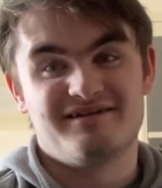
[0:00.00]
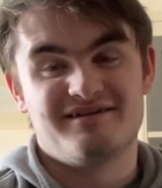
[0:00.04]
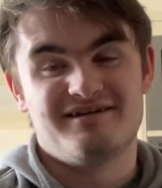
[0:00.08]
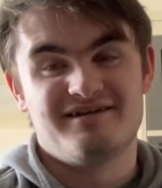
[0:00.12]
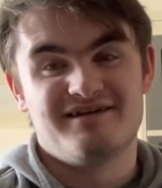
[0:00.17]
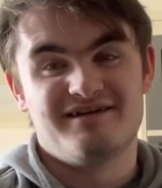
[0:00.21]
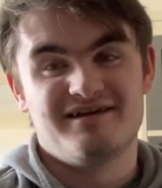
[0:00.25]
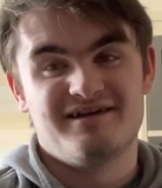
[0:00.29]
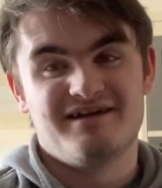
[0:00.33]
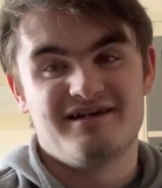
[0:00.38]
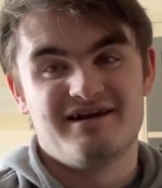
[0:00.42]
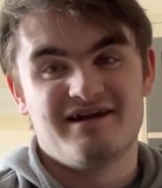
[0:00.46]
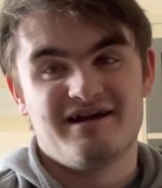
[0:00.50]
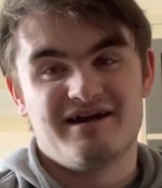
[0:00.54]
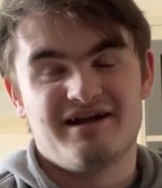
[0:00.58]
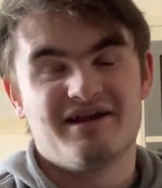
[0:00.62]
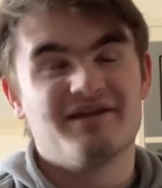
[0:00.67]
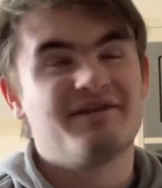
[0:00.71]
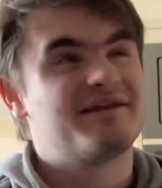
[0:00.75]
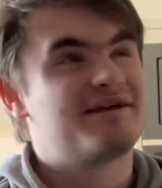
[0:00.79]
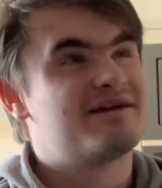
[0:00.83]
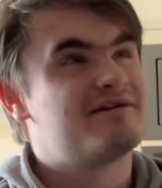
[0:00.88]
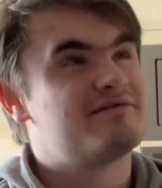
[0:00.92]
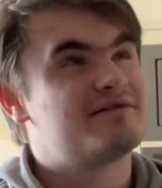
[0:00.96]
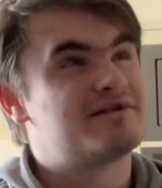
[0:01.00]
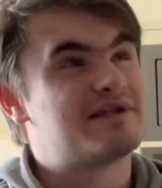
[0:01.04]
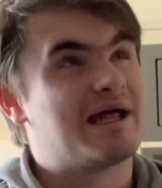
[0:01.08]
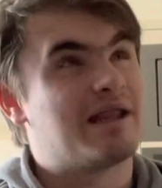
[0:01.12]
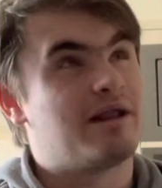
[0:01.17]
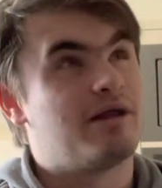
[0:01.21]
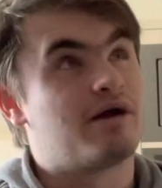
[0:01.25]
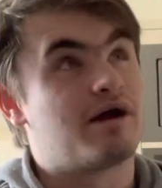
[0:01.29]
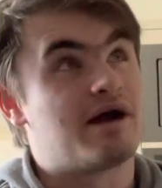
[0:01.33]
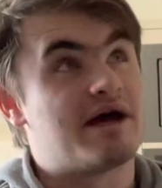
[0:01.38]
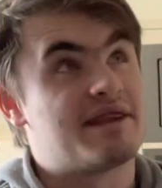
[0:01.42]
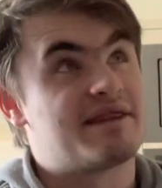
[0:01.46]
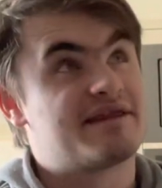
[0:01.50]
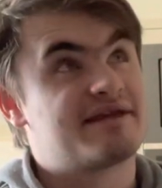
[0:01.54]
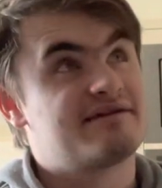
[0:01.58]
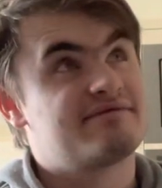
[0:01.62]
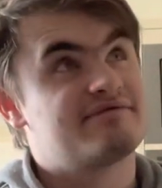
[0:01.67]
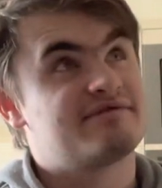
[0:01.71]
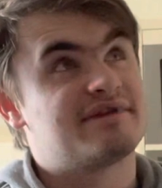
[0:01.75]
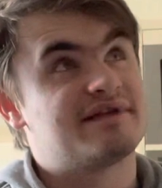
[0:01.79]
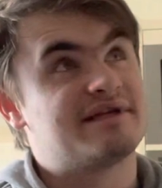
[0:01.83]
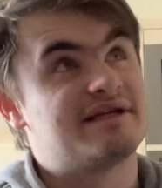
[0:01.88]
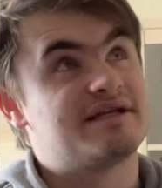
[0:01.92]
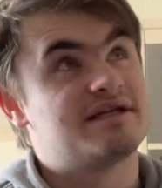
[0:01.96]
I don't think it was that long, I think it was
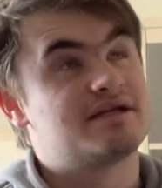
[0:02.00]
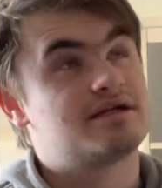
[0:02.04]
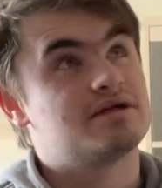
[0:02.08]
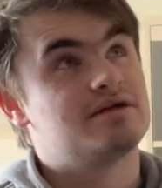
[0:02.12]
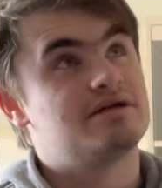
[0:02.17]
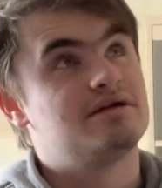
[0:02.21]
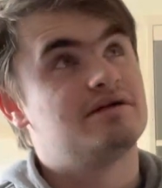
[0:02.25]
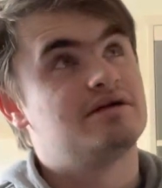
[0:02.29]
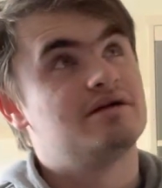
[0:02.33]
like